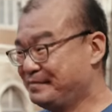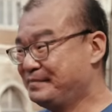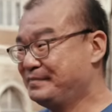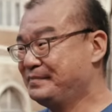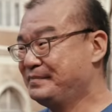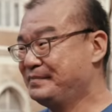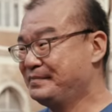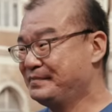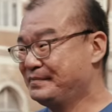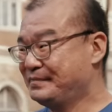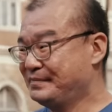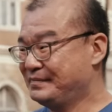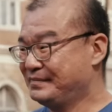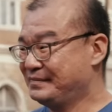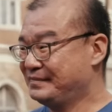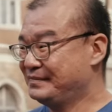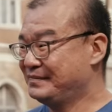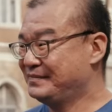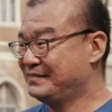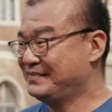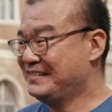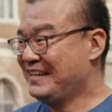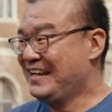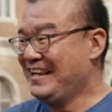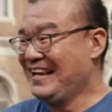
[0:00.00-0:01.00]

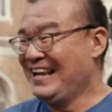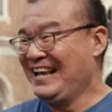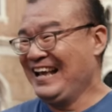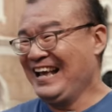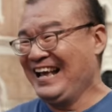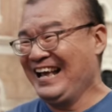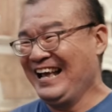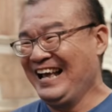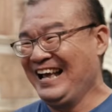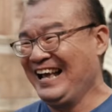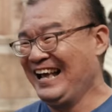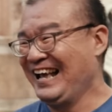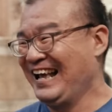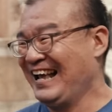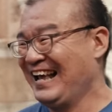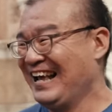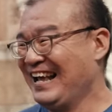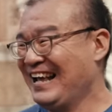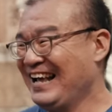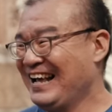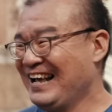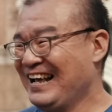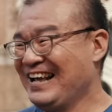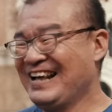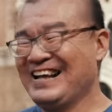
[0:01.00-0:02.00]

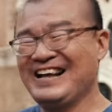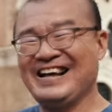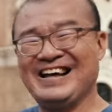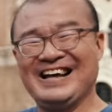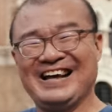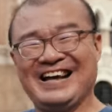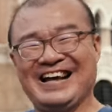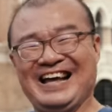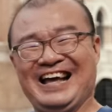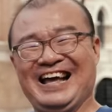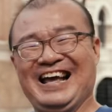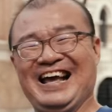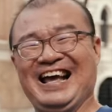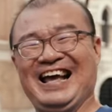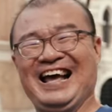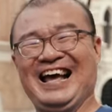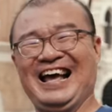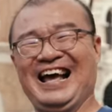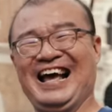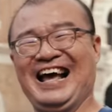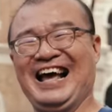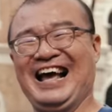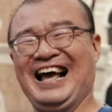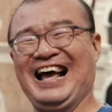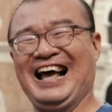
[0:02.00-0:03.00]

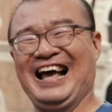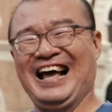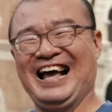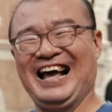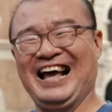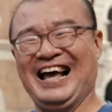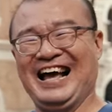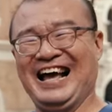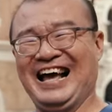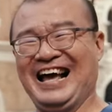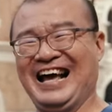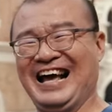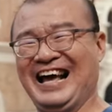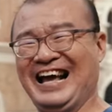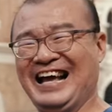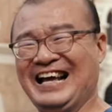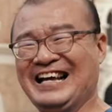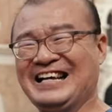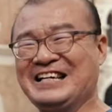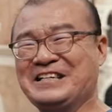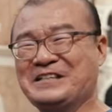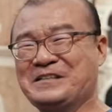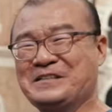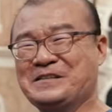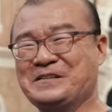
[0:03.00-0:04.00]

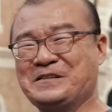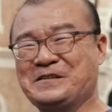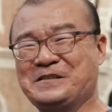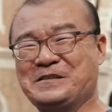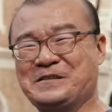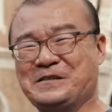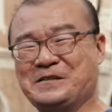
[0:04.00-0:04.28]
(not speaking)